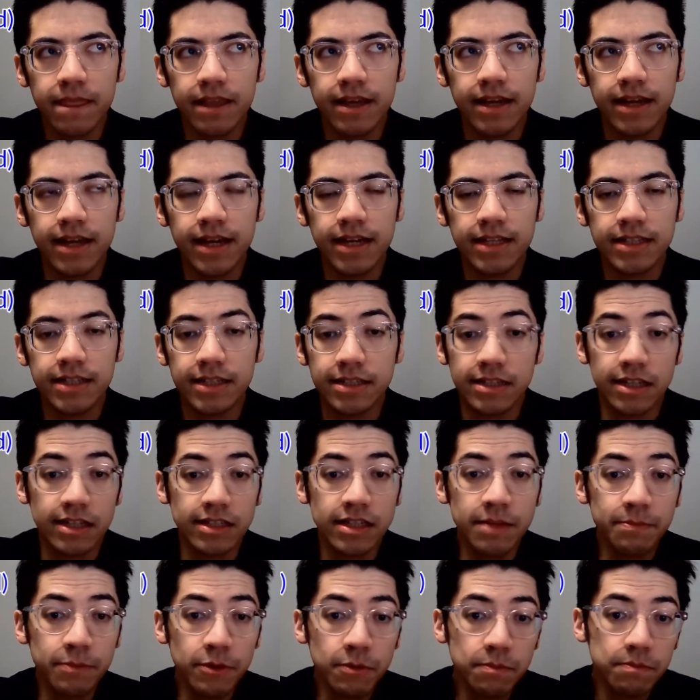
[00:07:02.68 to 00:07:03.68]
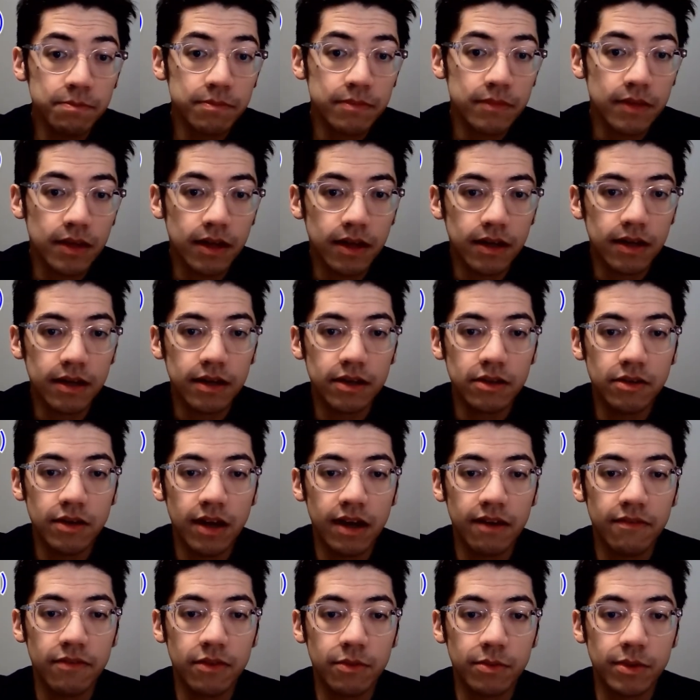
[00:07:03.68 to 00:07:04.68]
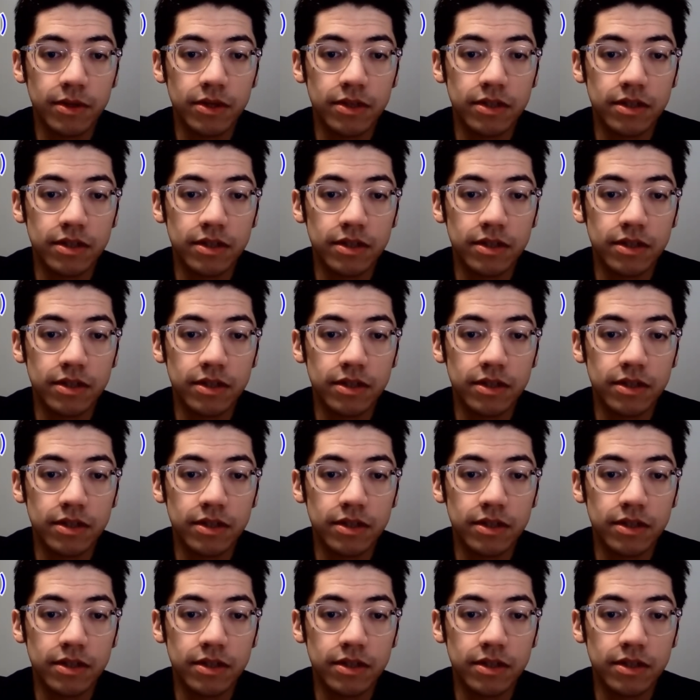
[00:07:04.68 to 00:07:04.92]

And as an example, you have the word